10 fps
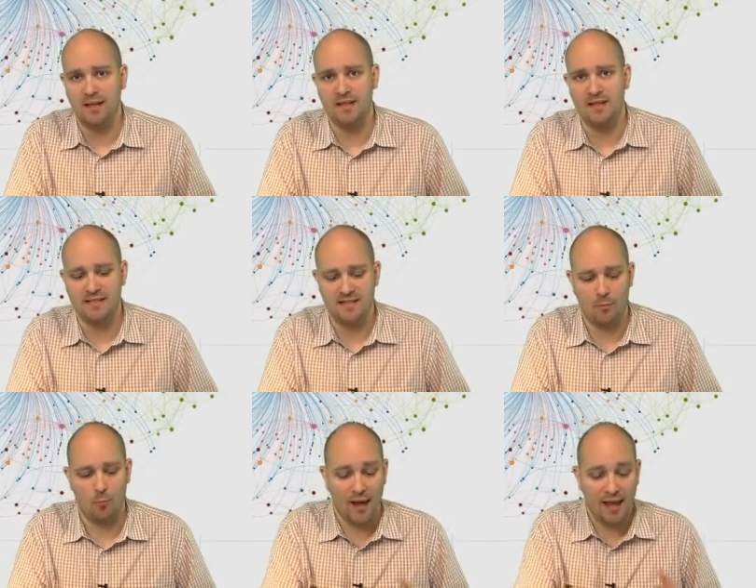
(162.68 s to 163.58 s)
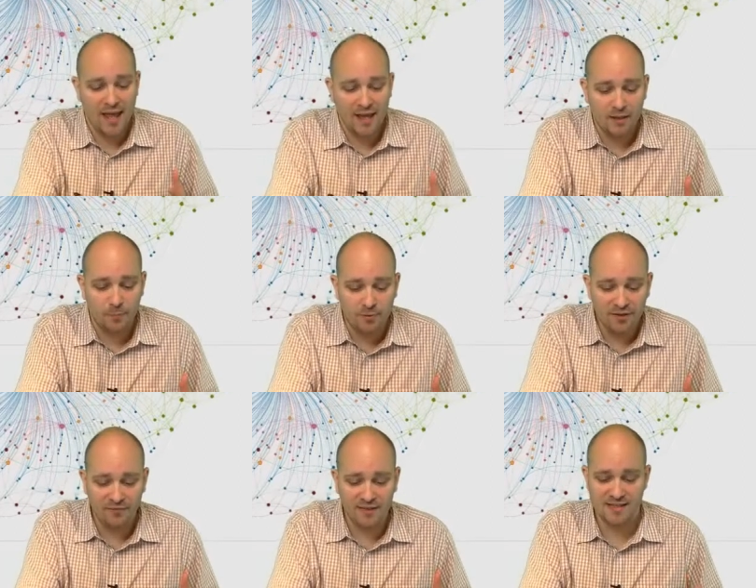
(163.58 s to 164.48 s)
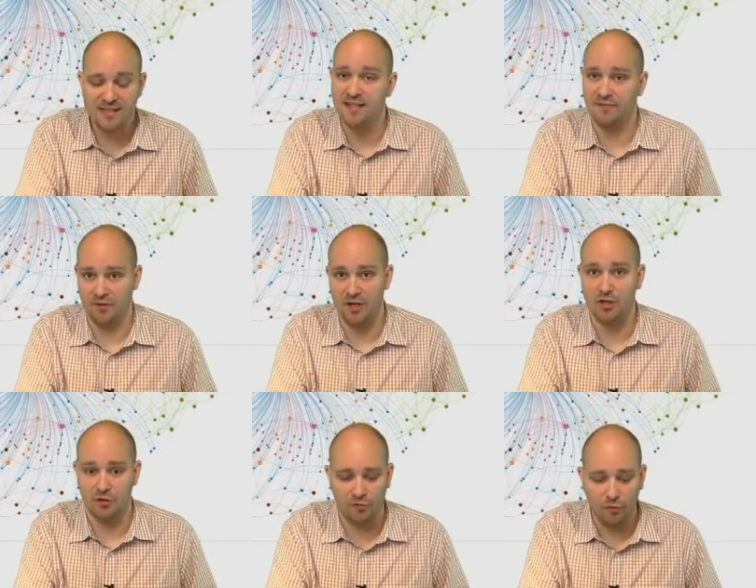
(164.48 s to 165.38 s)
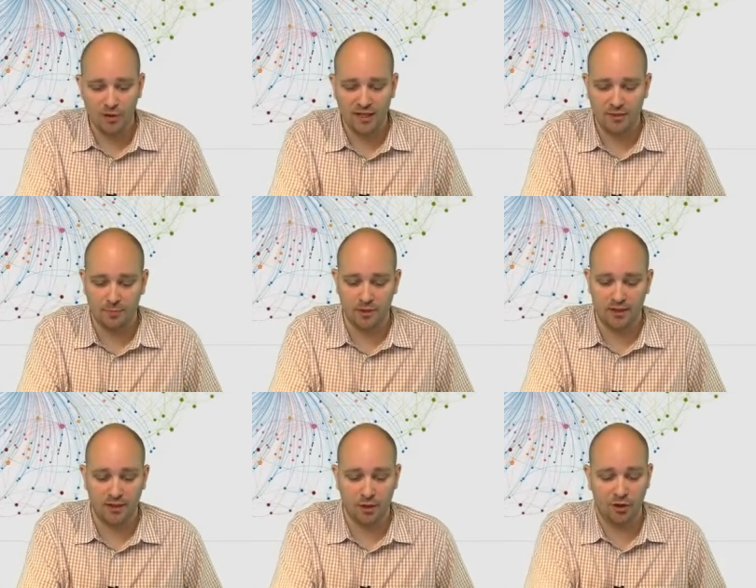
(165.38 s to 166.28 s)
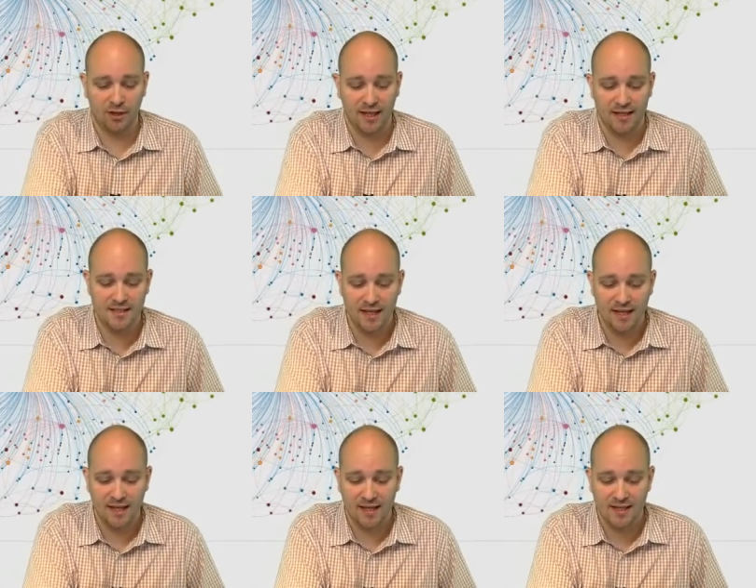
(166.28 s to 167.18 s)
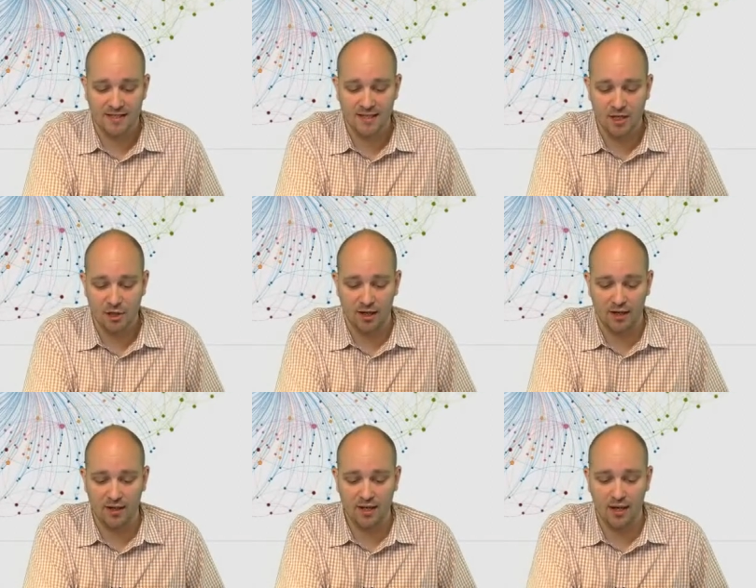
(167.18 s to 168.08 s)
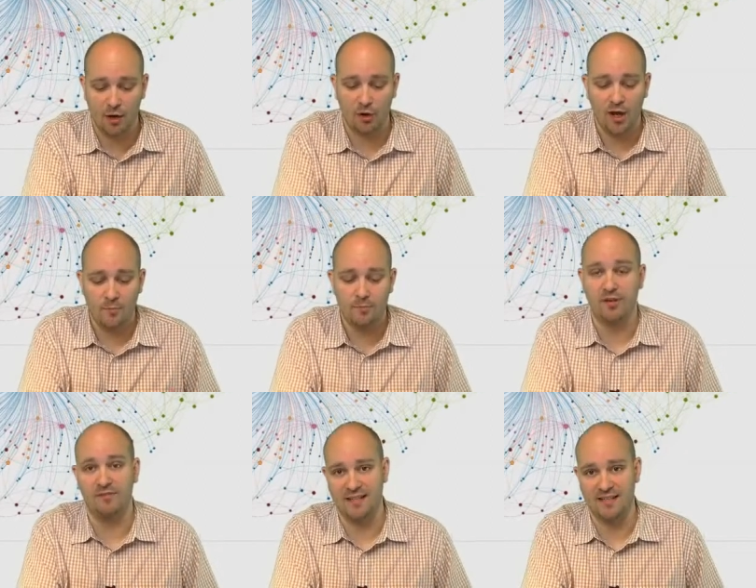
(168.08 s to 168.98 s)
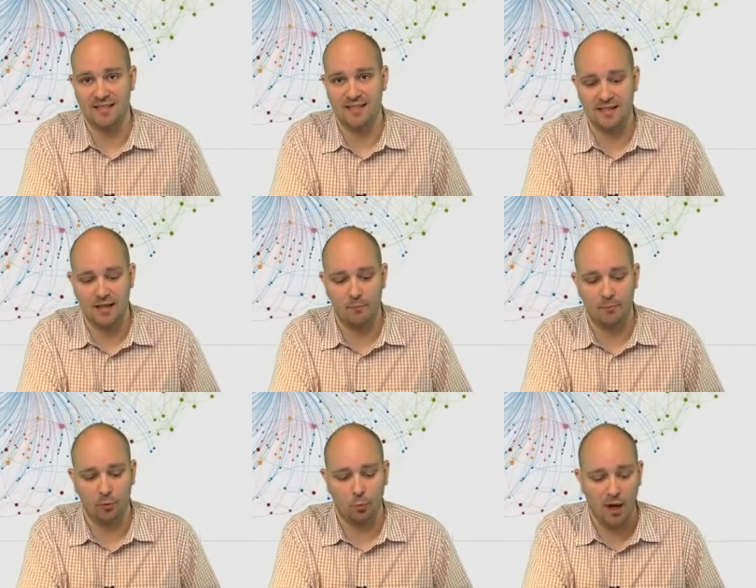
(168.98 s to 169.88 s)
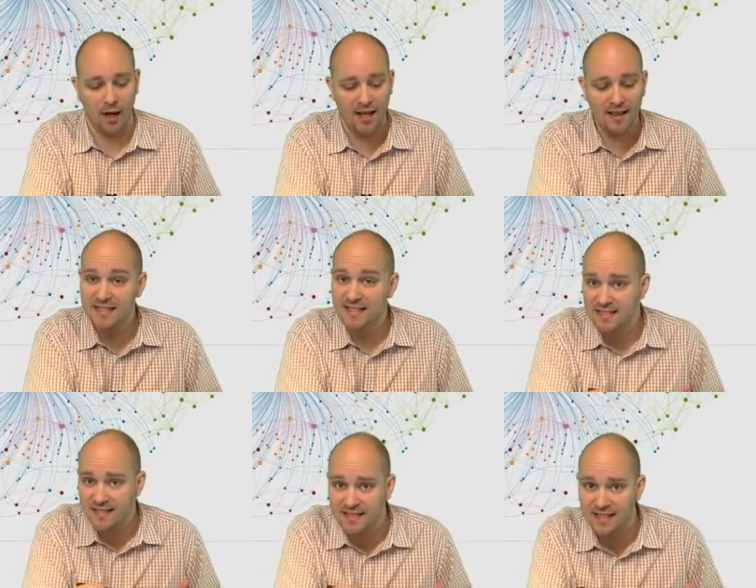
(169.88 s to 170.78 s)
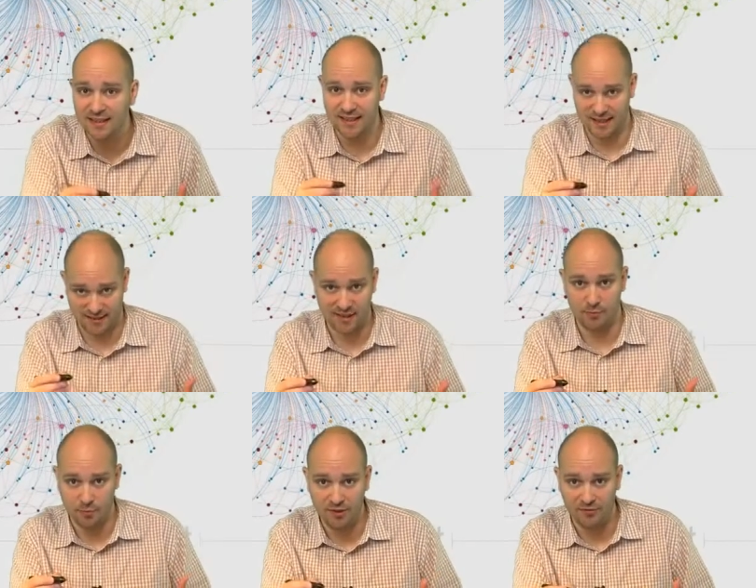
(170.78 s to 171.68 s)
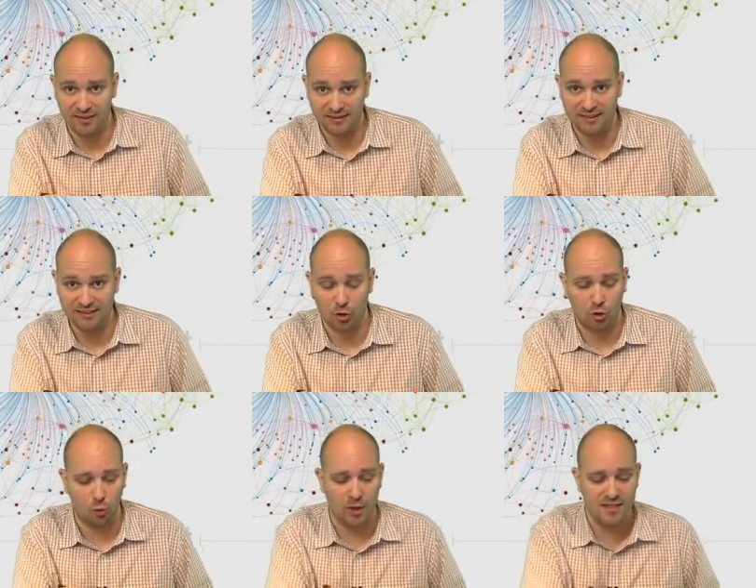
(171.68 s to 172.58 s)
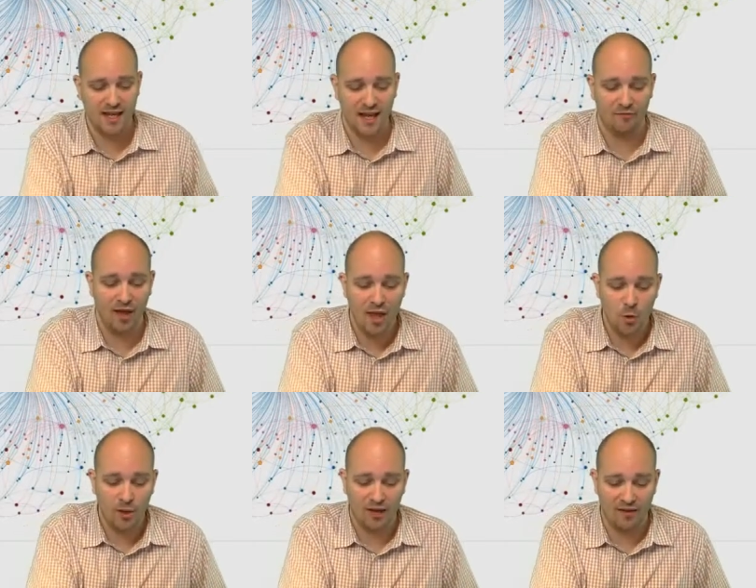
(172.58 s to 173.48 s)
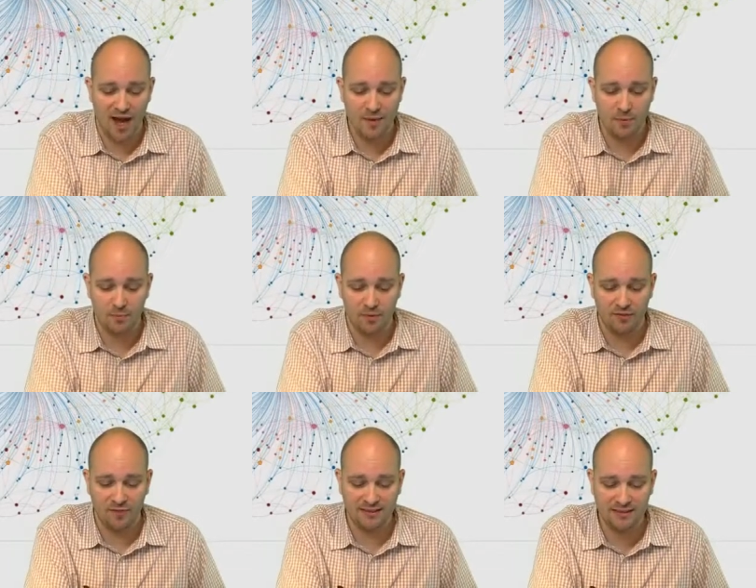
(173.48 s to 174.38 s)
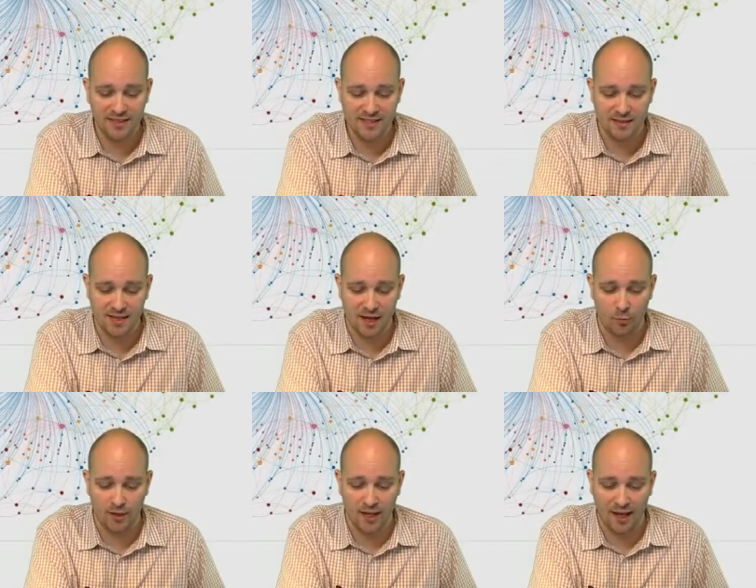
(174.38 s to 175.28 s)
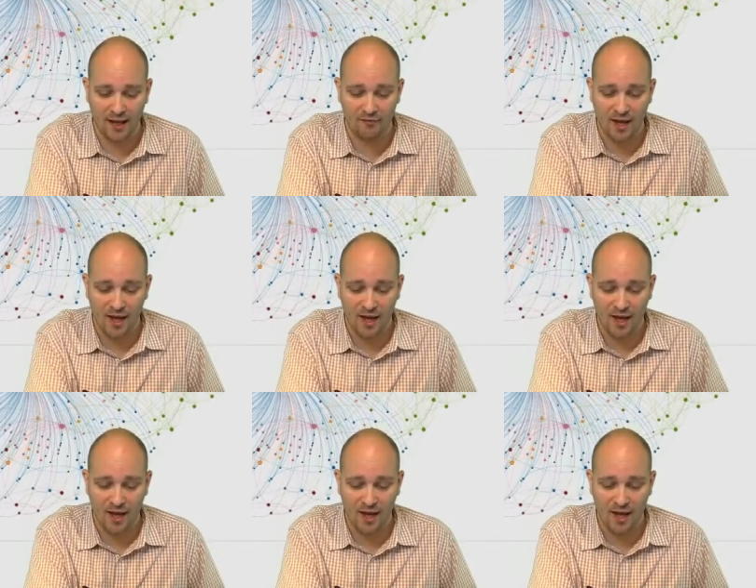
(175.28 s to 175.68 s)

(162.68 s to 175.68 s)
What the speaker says: in some way. The prefix list definition for that particular case is here and in our prefix list number 1. And this is the syntax that prefix lists always have. We have IP prefix list, then we have